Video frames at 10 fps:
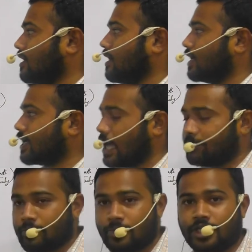a
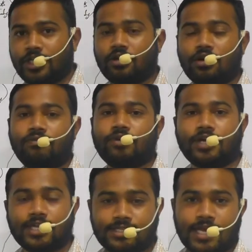capability of
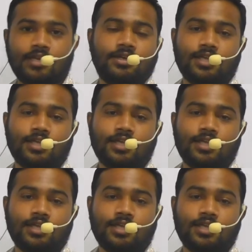understanding